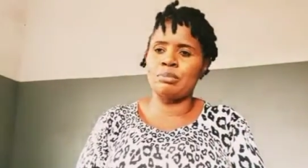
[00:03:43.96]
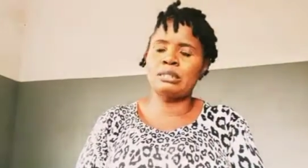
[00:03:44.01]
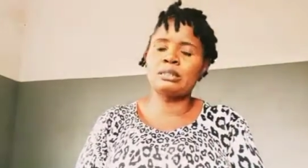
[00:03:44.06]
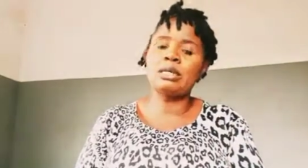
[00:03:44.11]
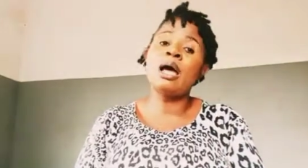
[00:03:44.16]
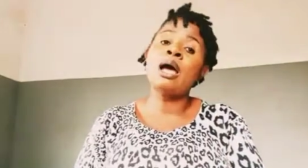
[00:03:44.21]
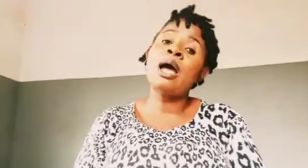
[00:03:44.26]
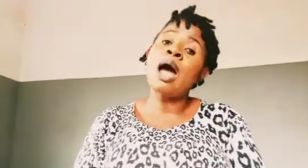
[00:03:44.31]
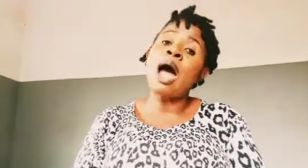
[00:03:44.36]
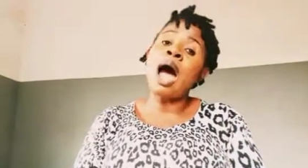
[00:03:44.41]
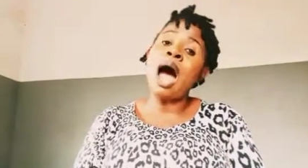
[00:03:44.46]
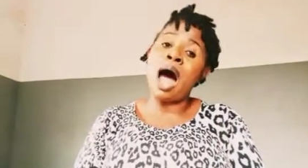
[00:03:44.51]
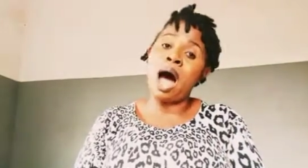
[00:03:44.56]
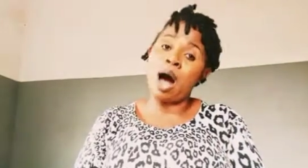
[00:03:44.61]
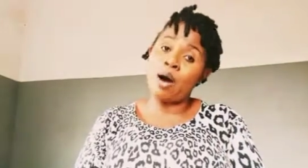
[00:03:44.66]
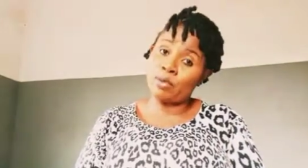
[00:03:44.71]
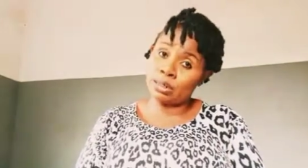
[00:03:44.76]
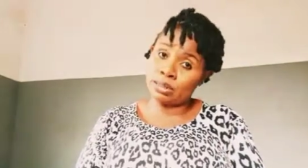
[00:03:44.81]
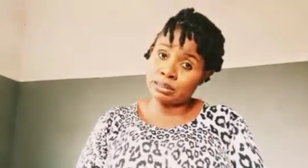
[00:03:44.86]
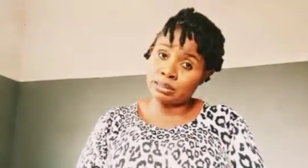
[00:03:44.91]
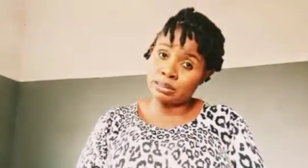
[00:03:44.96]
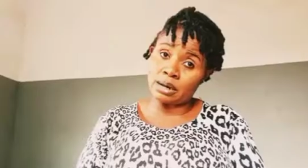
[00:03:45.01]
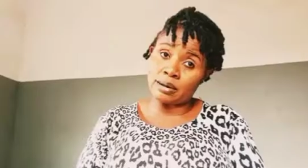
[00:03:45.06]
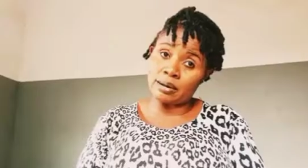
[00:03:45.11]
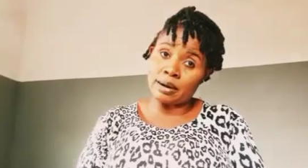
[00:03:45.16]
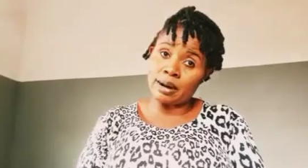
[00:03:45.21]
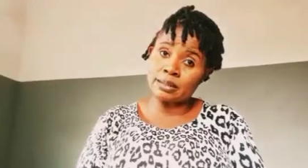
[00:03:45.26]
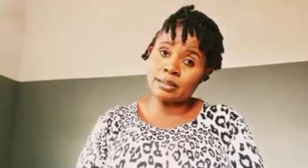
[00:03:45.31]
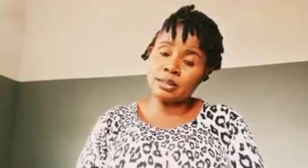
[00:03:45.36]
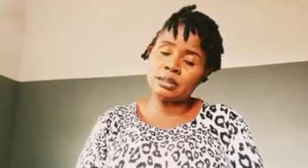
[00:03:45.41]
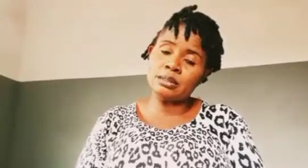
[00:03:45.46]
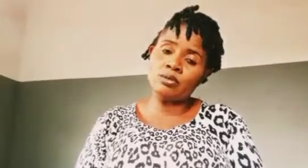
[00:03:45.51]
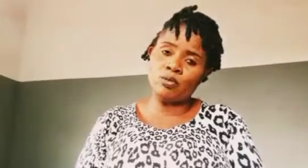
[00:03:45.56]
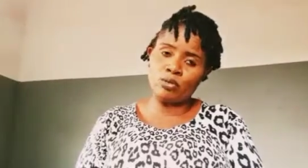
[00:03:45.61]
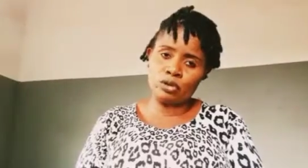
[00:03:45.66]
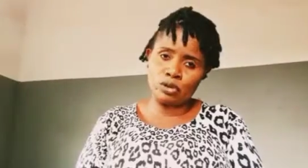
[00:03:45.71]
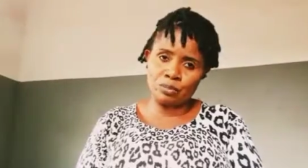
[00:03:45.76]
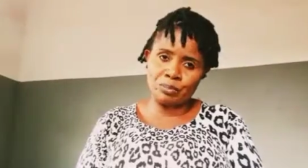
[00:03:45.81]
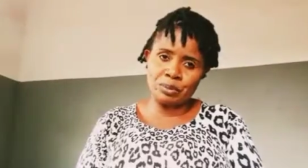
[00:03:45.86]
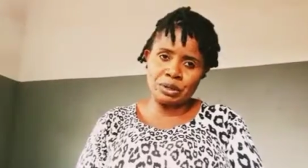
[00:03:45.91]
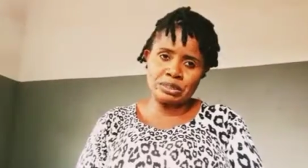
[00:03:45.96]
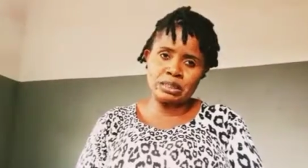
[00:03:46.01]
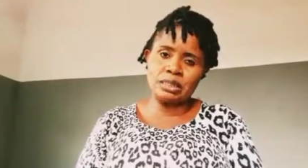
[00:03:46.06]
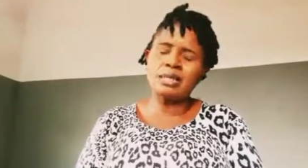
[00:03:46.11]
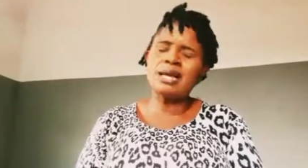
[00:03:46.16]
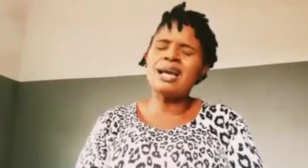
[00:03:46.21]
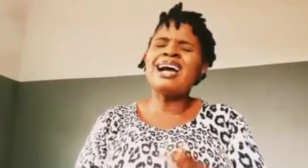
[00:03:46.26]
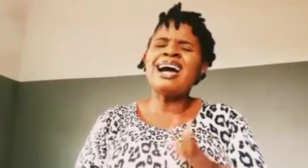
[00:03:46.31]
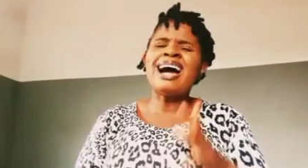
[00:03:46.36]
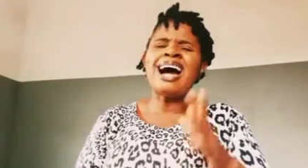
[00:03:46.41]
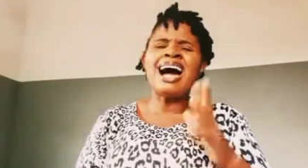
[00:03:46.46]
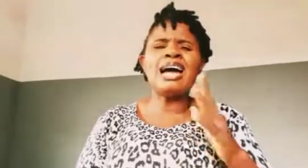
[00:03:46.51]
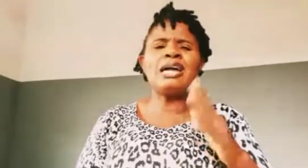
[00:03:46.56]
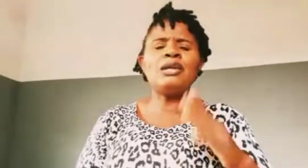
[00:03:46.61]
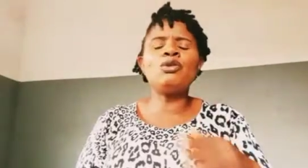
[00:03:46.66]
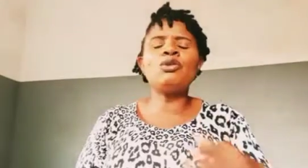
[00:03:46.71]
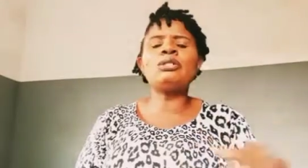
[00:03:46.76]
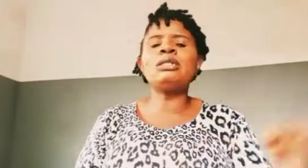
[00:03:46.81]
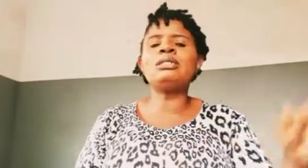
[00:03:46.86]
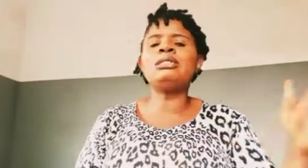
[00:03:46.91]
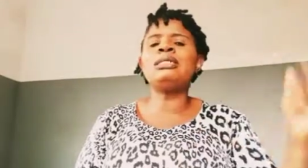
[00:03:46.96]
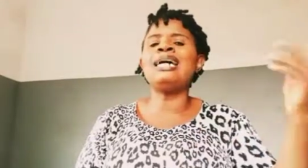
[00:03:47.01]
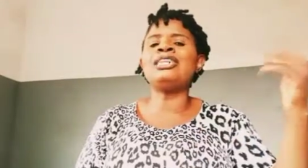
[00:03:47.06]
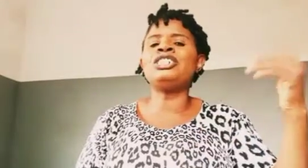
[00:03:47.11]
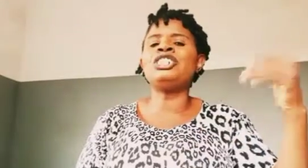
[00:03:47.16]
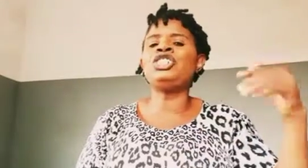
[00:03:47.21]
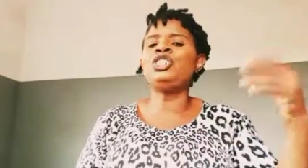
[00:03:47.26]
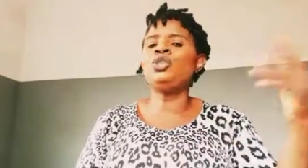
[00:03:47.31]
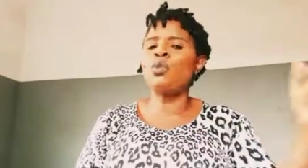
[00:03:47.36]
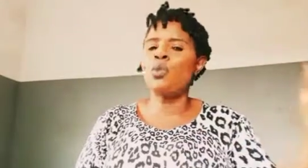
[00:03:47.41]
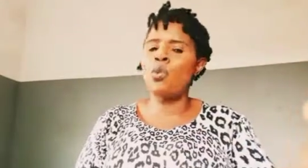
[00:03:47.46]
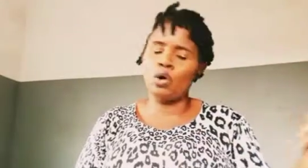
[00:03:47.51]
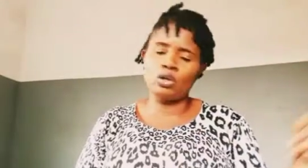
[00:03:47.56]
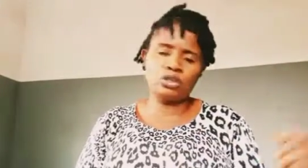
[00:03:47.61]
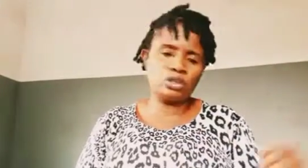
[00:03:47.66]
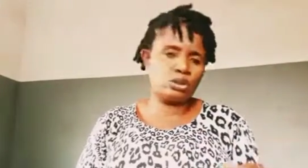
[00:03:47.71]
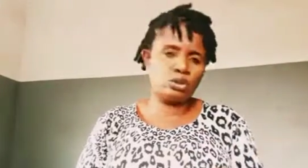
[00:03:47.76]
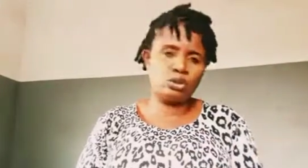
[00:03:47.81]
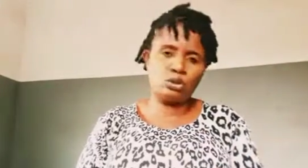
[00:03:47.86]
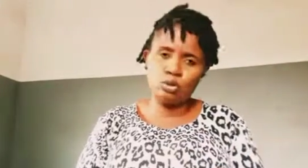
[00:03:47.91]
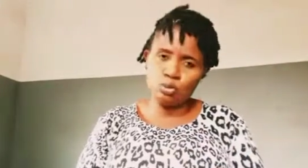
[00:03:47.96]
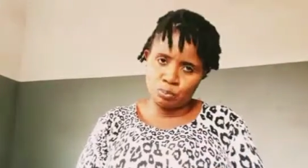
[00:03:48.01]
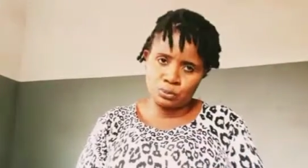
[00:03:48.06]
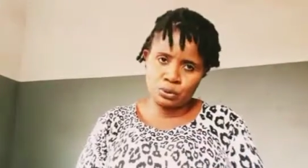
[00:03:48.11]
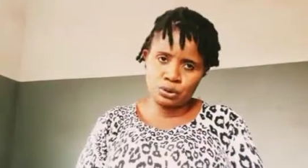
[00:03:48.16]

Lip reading: I would interact with the person, I noticed that she was duped.